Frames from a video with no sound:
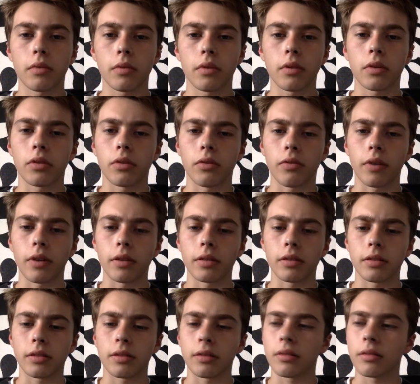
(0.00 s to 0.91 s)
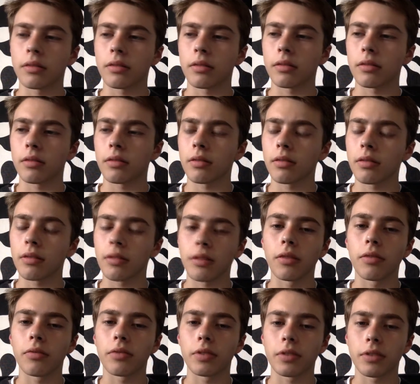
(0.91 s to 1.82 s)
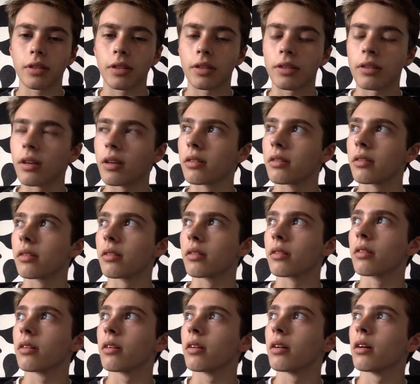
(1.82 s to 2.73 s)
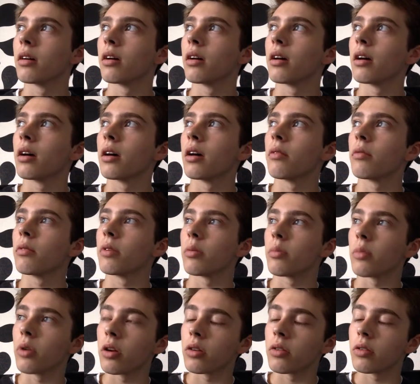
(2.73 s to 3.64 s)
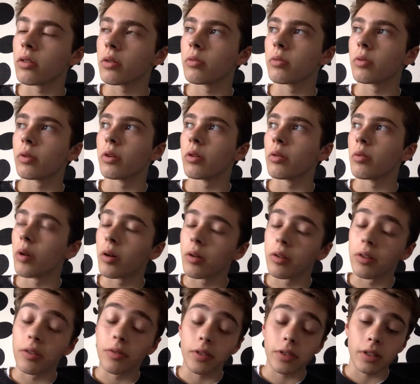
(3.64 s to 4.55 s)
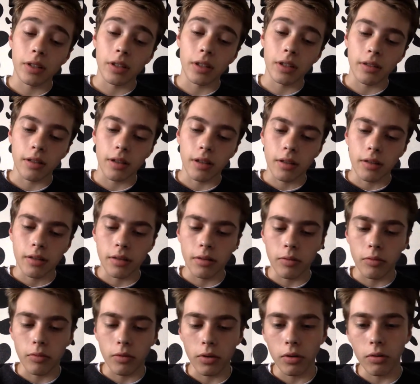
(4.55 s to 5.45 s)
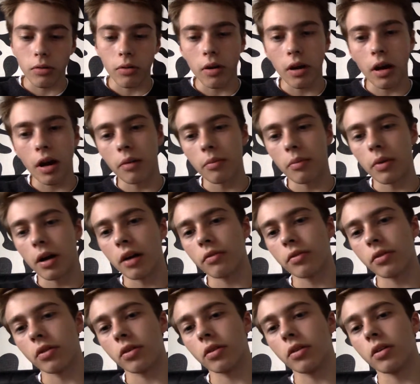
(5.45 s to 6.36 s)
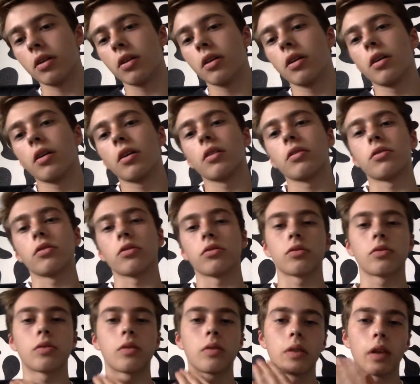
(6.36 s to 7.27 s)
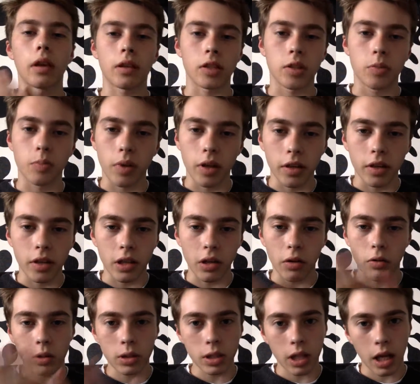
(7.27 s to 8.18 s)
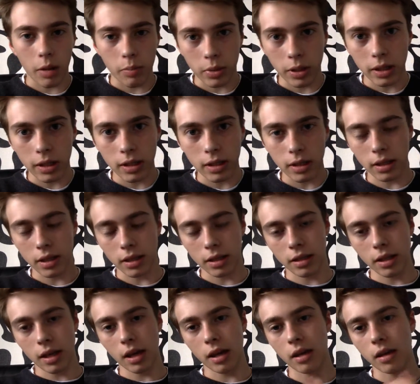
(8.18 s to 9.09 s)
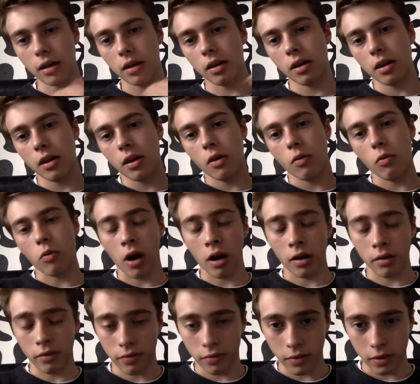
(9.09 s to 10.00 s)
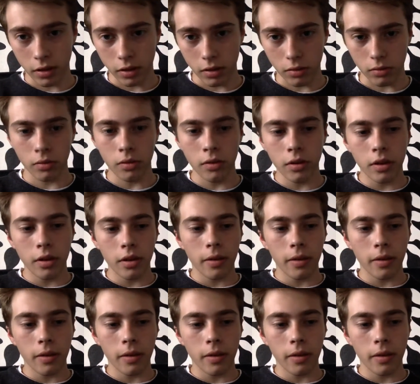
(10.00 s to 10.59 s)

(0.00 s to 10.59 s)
not devising, facilitating. When I'm not in the facilitating role, I'm either just explaining what's happened in the day, what I feel